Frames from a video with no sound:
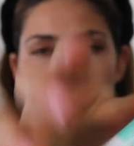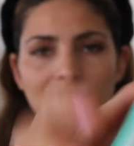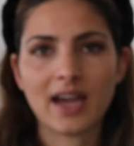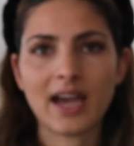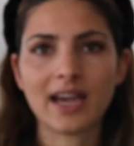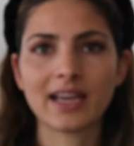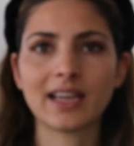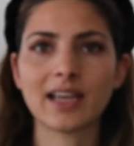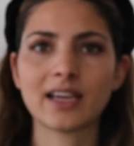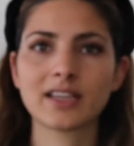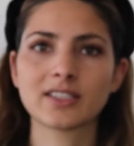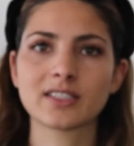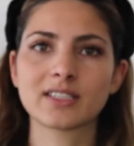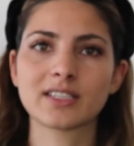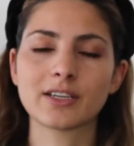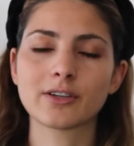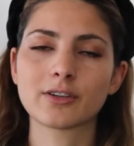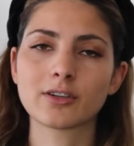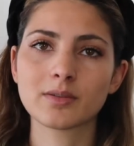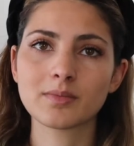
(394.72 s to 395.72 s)
eyelash
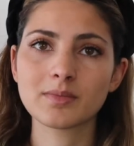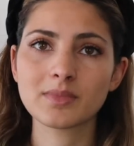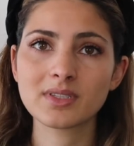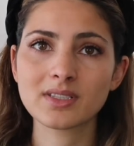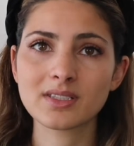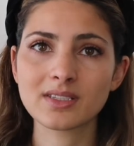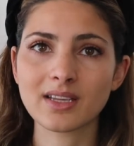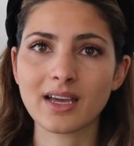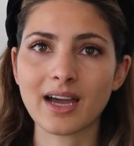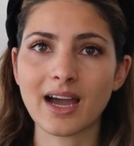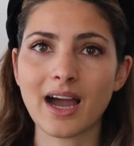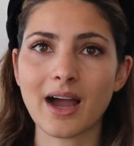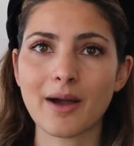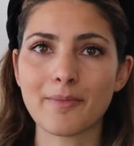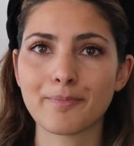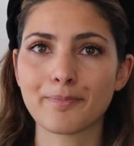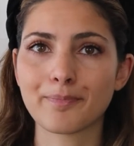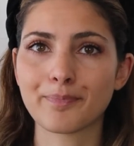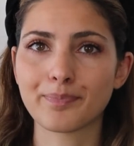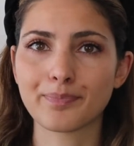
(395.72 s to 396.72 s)
serums
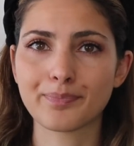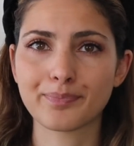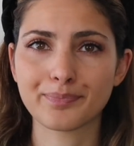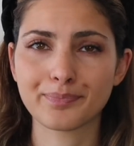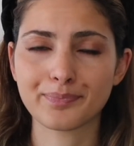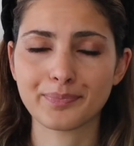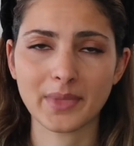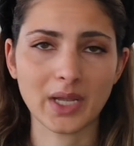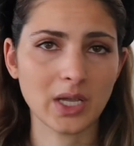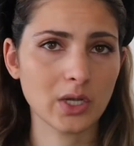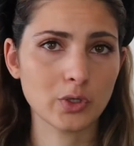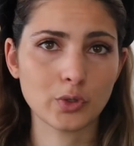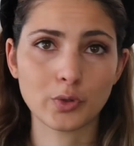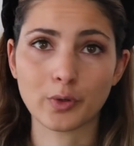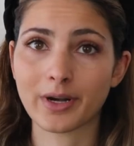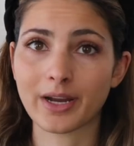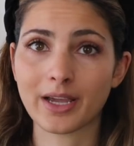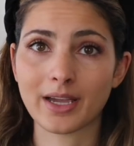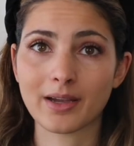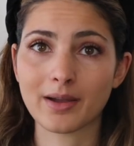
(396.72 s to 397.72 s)

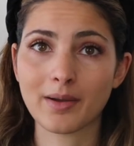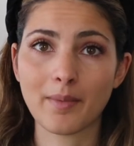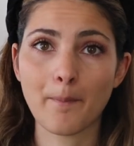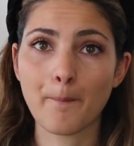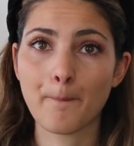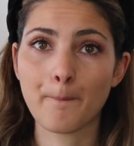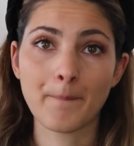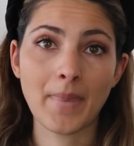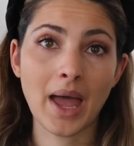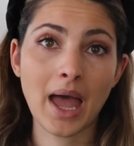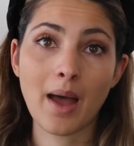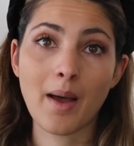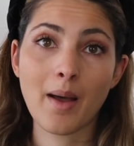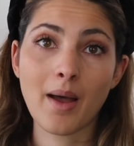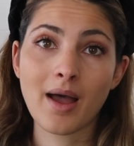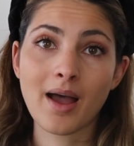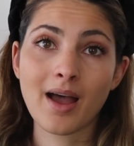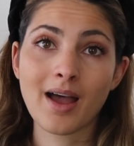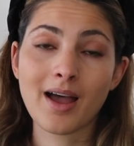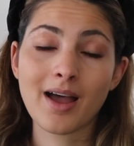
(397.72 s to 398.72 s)
during
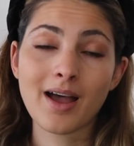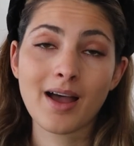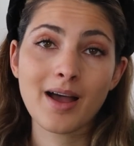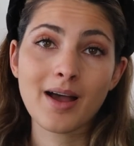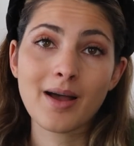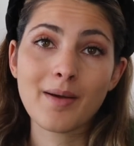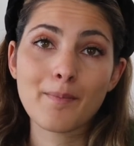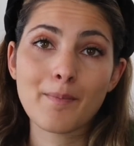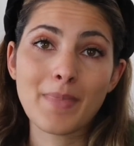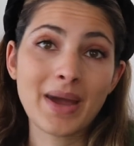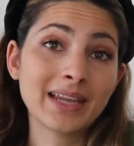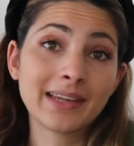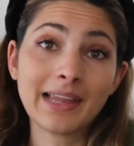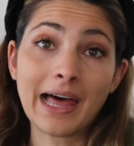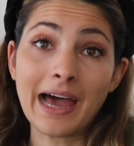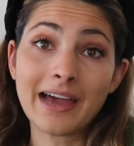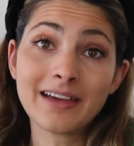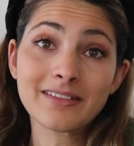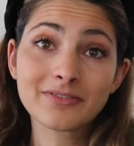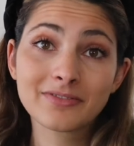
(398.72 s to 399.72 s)
my
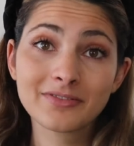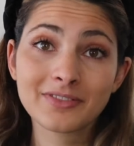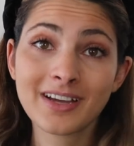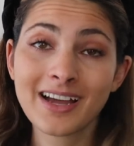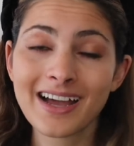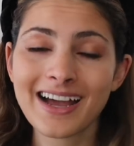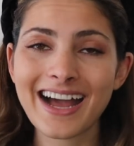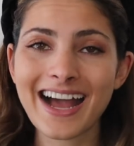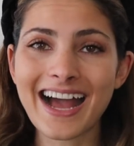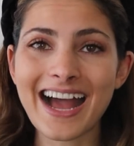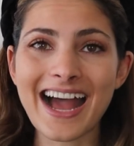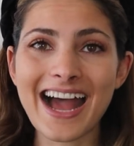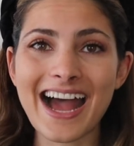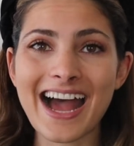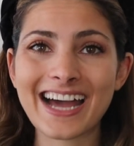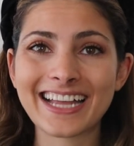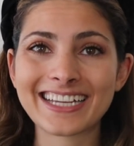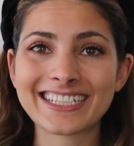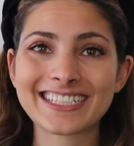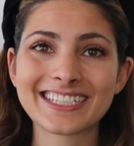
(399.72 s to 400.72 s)
life.
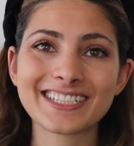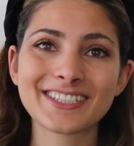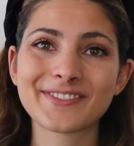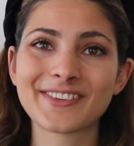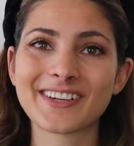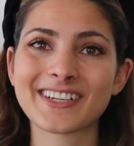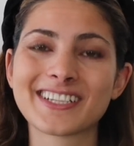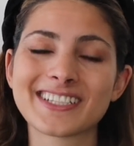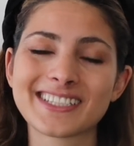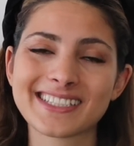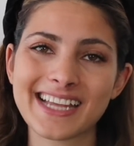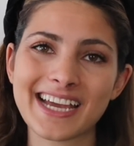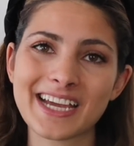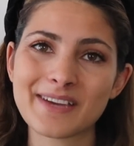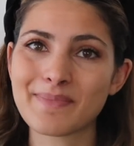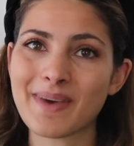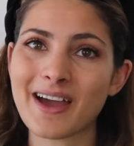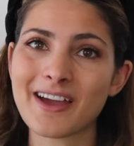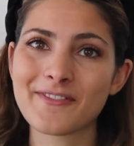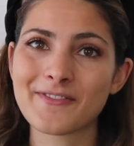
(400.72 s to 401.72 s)
And this one is
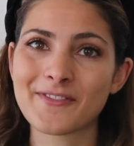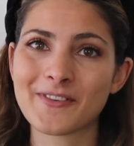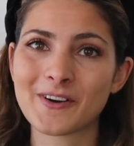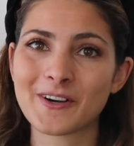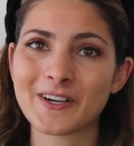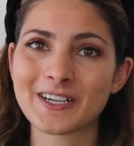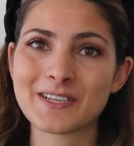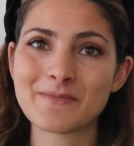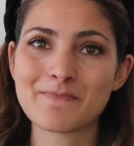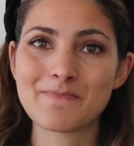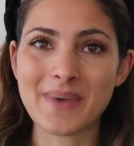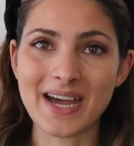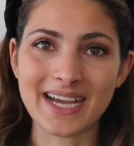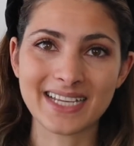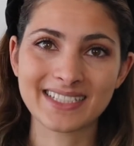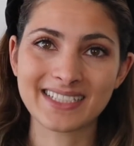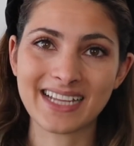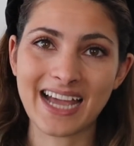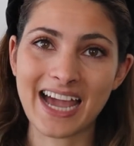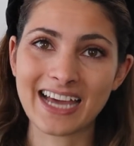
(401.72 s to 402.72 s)
like by far the
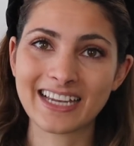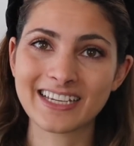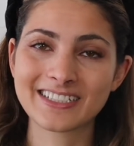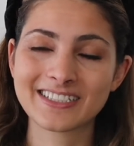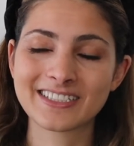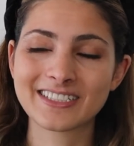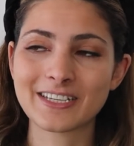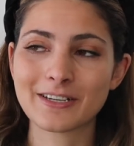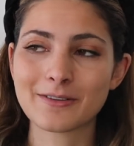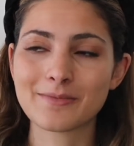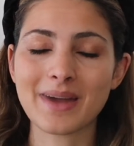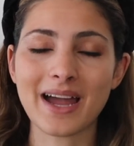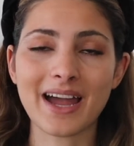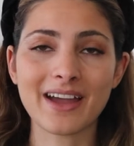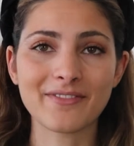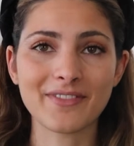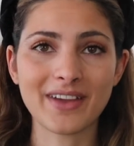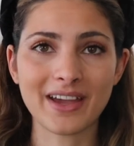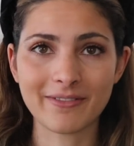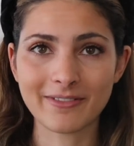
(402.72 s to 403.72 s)
best eyelash serum
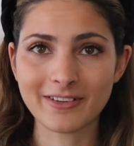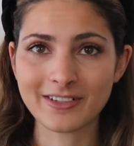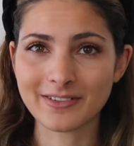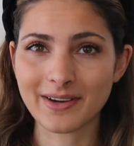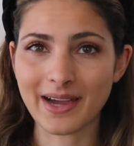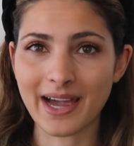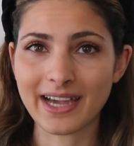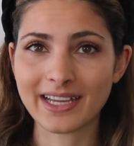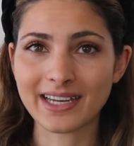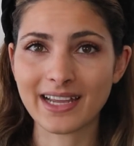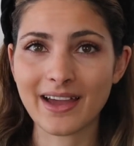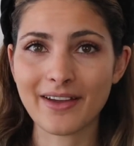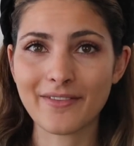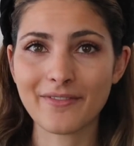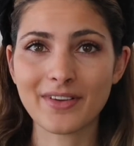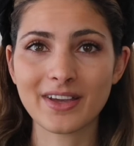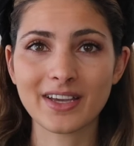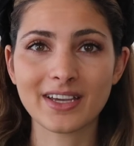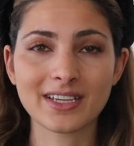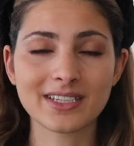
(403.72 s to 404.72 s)
I've ever tried. I
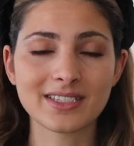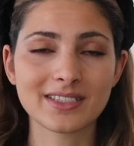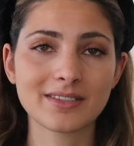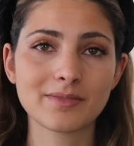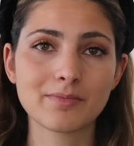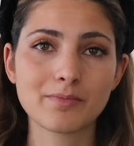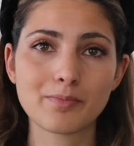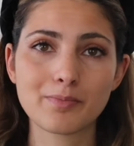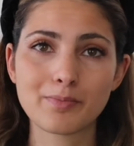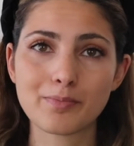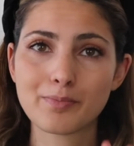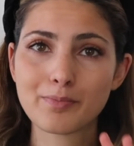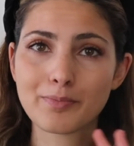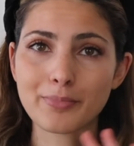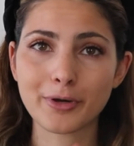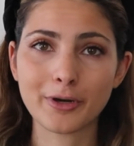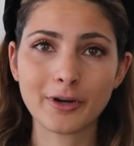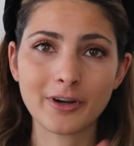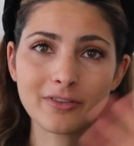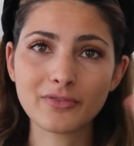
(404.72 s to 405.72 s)
think it's
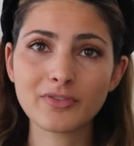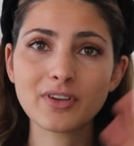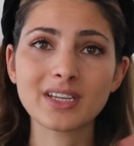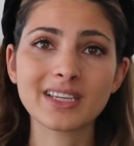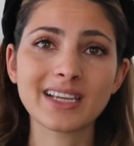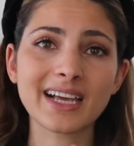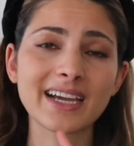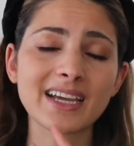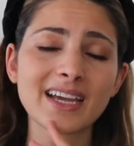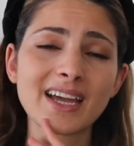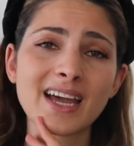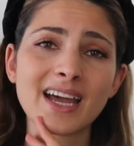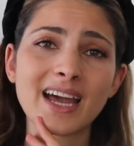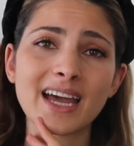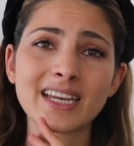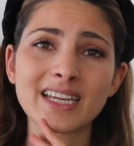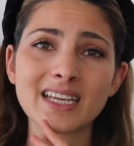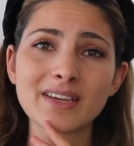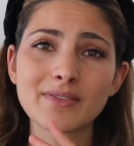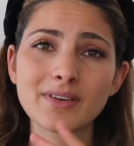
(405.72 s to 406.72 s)
perfect, like,
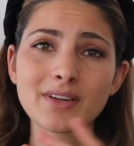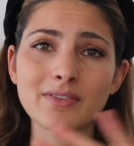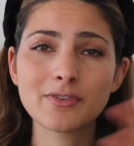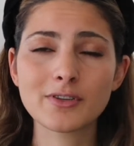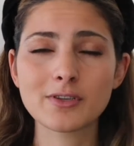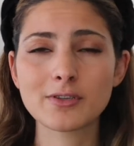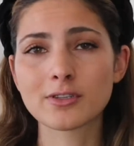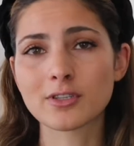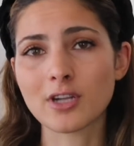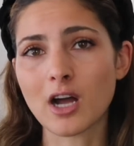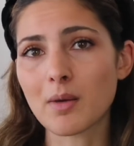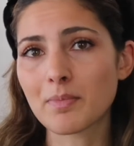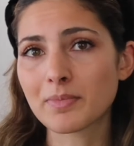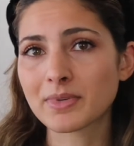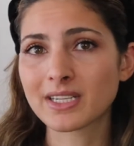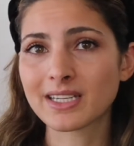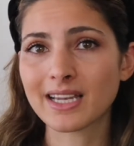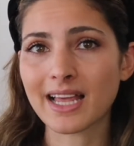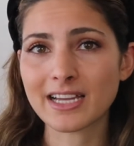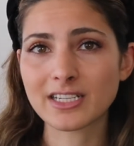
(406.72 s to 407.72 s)
and even if you stop,
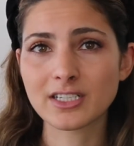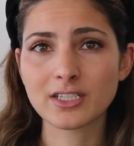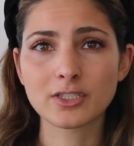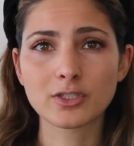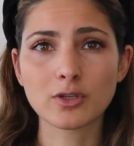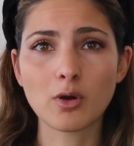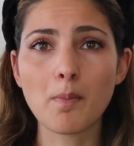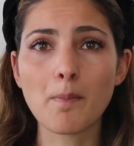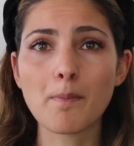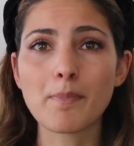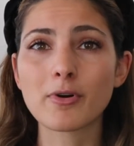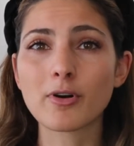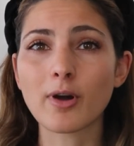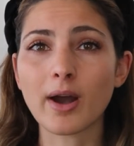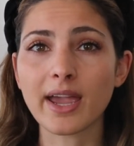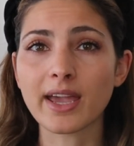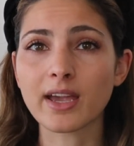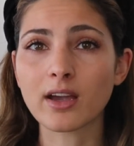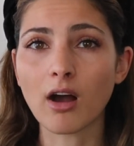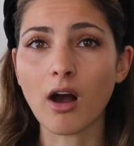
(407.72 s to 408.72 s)
the lashes don't
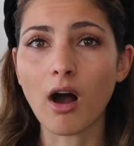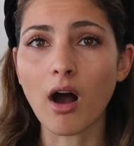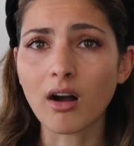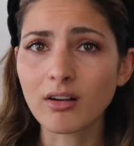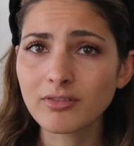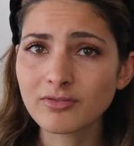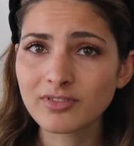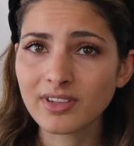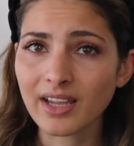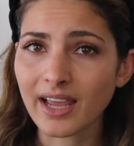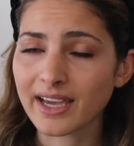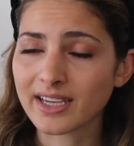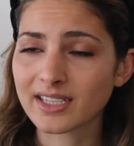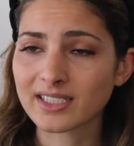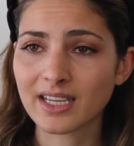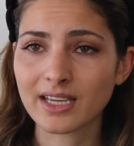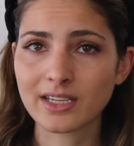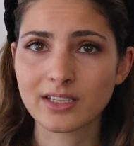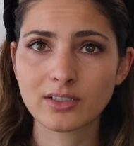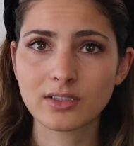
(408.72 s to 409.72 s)
break off, like
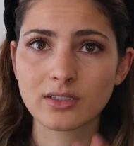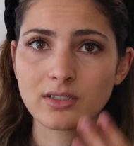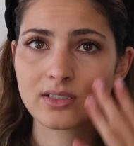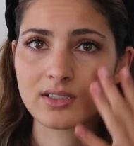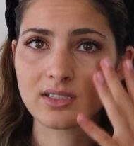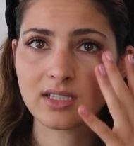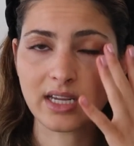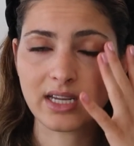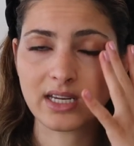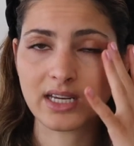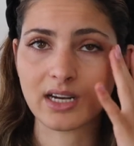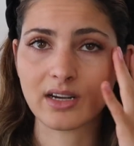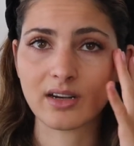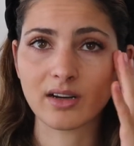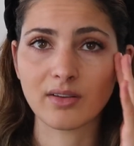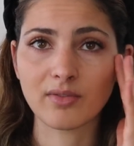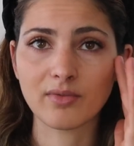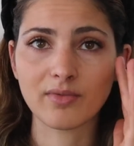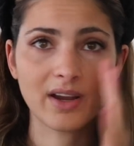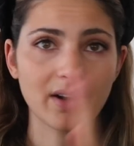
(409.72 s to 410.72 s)
they just stay there
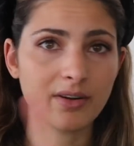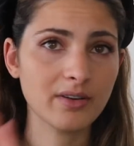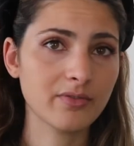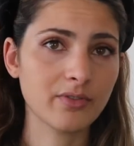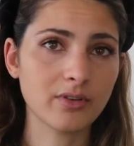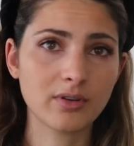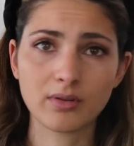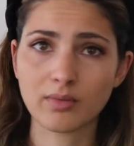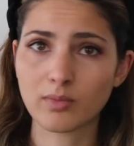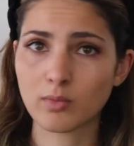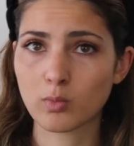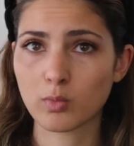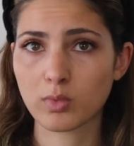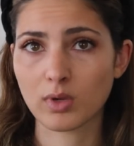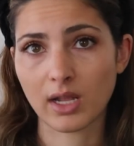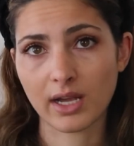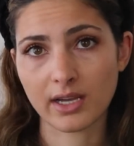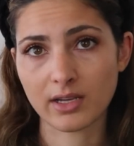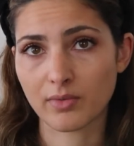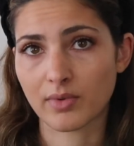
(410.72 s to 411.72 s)
for
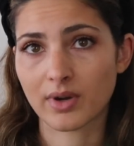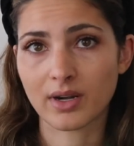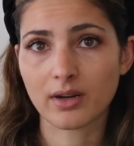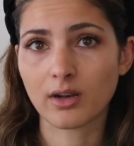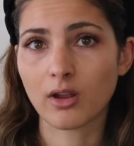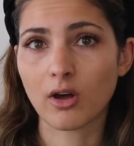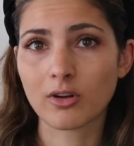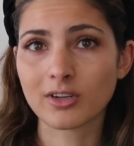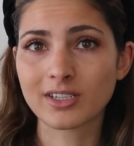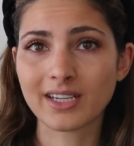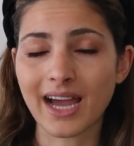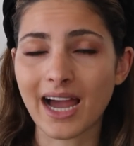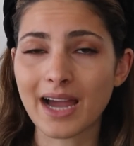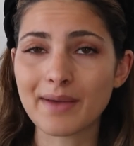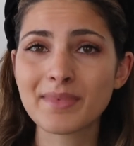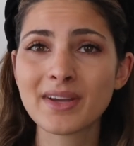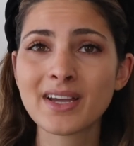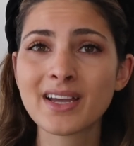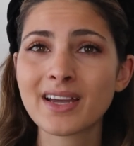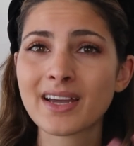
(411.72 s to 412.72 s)
like a very long
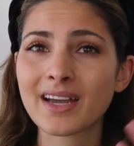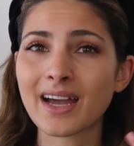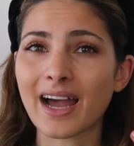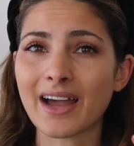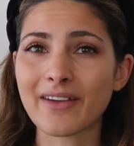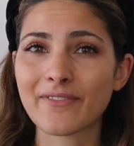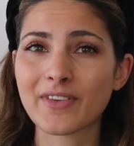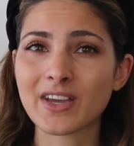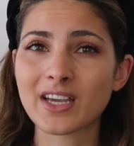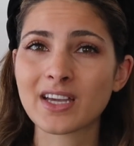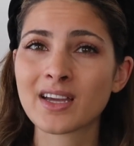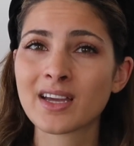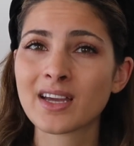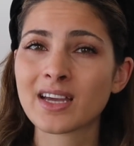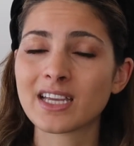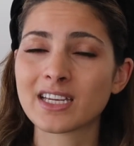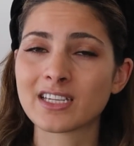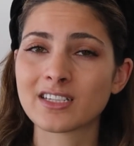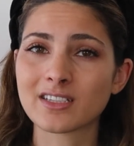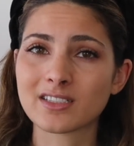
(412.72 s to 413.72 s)
time. I think
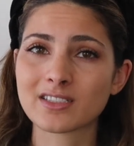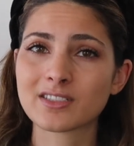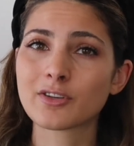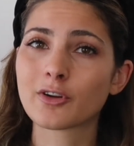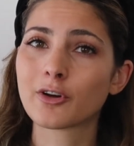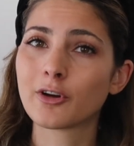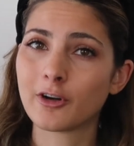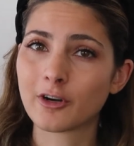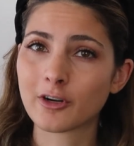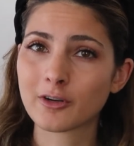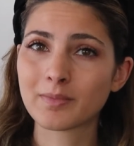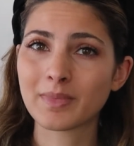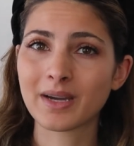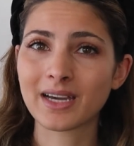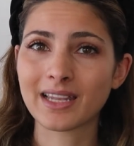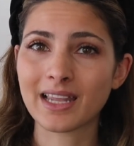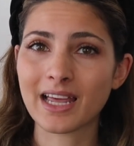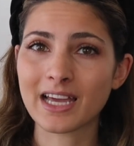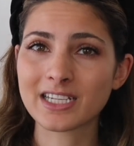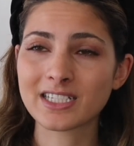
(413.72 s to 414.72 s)
it doesn't hurt
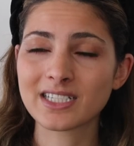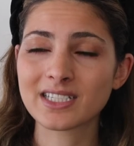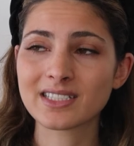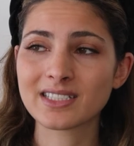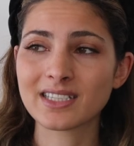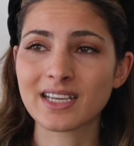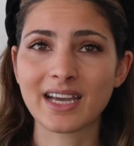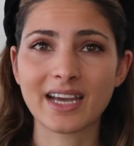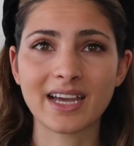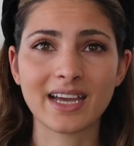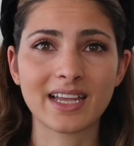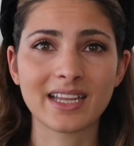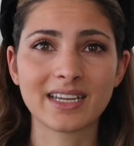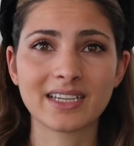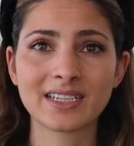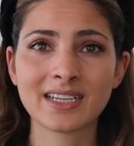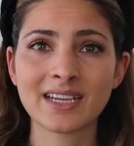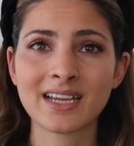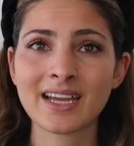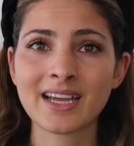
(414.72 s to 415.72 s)
my lashes, and